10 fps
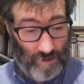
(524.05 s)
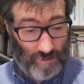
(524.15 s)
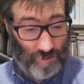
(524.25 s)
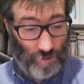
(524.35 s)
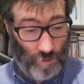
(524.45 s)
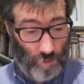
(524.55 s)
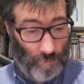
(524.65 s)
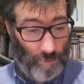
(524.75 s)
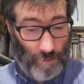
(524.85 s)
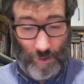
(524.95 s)

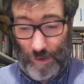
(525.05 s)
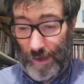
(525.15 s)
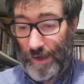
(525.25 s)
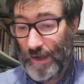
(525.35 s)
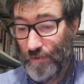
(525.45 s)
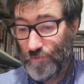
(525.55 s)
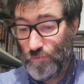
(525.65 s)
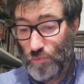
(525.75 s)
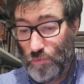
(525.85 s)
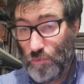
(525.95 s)
So I
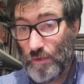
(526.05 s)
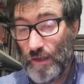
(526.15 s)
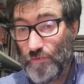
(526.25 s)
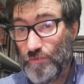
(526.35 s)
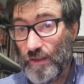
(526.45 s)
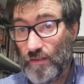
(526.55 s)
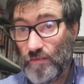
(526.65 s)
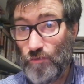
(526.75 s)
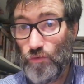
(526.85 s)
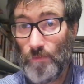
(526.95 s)
have to give
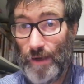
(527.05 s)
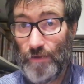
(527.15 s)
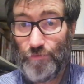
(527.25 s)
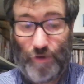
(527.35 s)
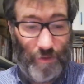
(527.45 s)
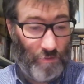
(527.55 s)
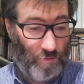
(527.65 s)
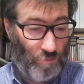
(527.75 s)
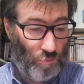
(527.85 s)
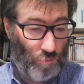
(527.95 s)
this to my
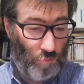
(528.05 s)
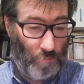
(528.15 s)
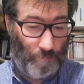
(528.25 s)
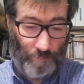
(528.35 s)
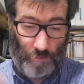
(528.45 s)
fathers to